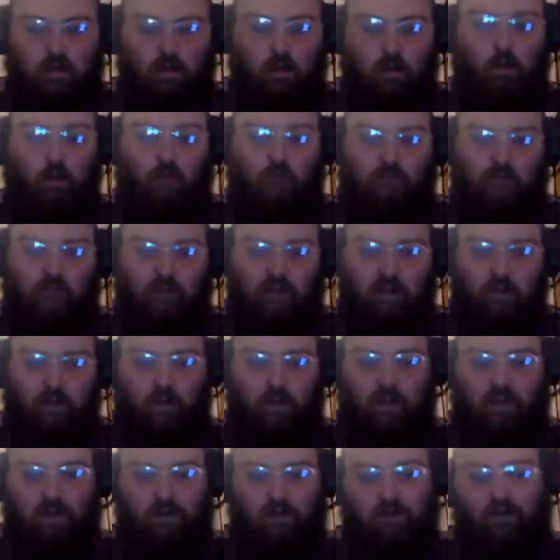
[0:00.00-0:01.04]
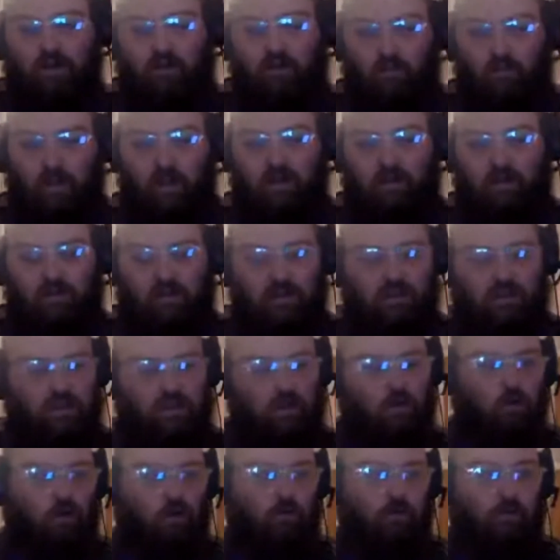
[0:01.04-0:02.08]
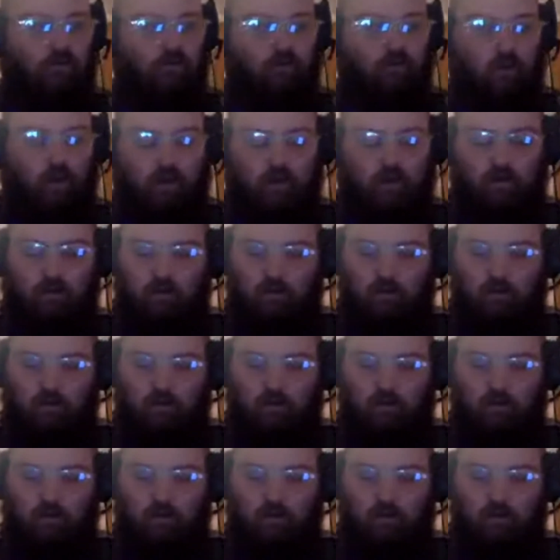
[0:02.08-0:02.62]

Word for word: hopefully we can get back to Easter Road before